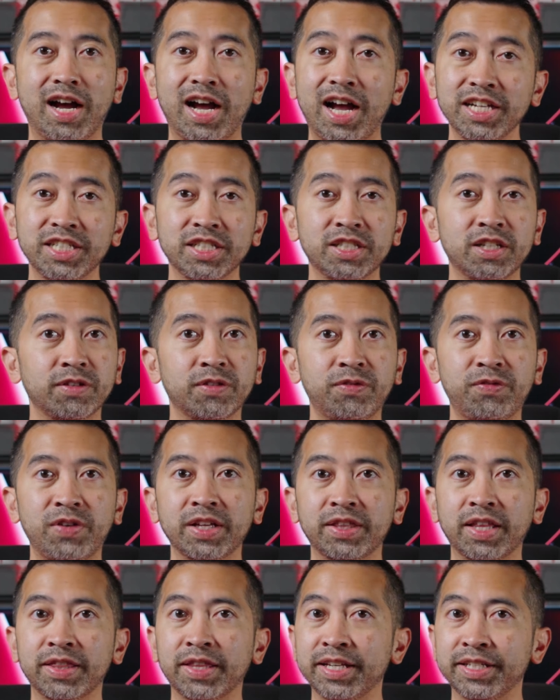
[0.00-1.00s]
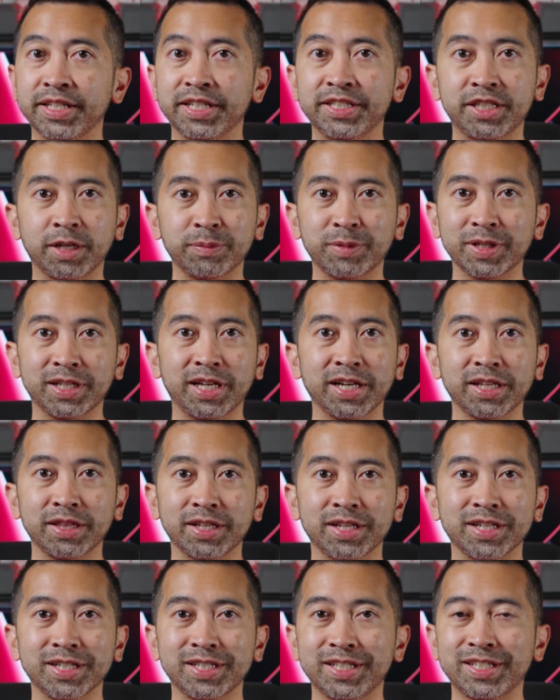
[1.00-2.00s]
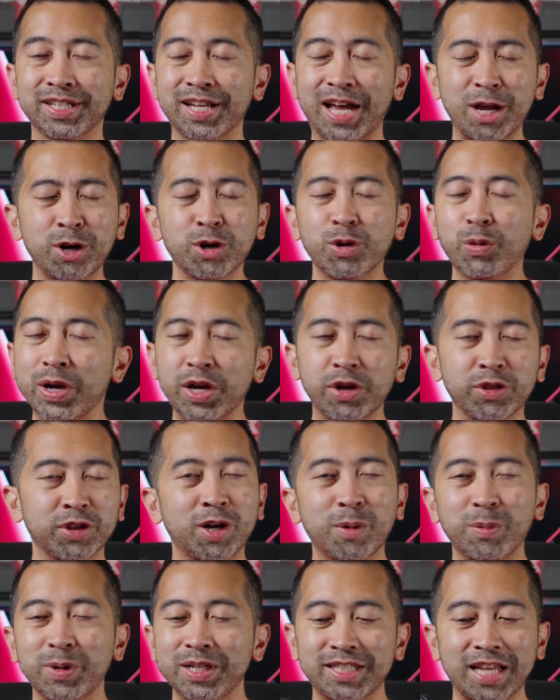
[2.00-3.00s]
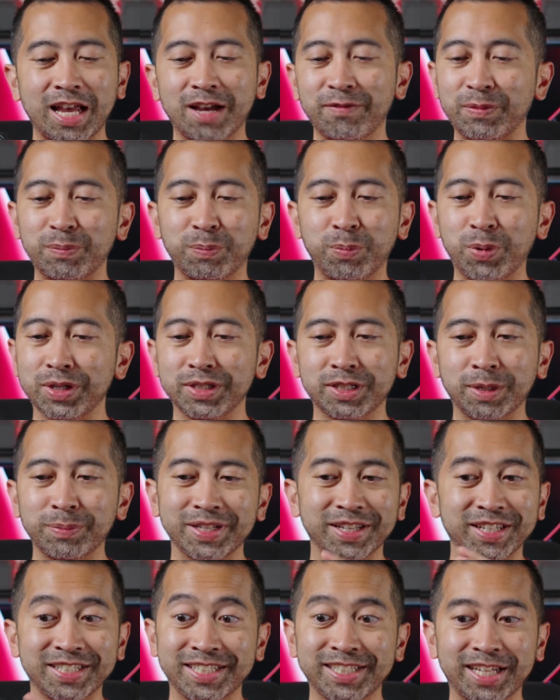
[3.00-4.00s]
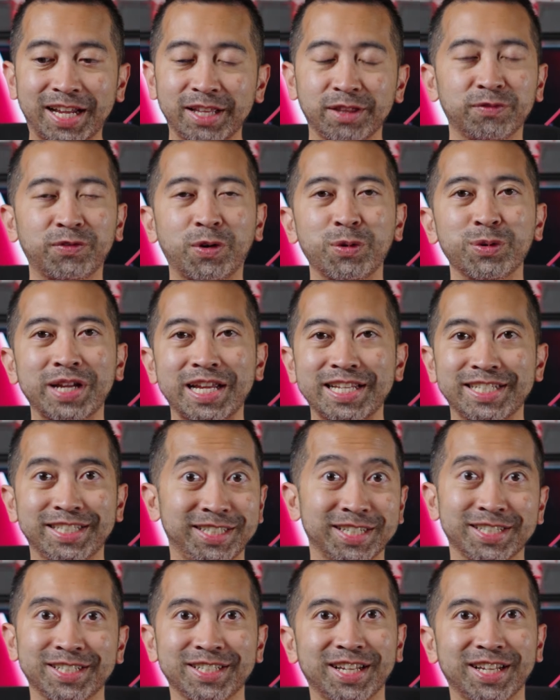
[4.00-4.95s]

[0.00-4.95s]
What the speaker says: I just love the fact that they did something like this. I don't know why other companies haven't put something inside their phone case just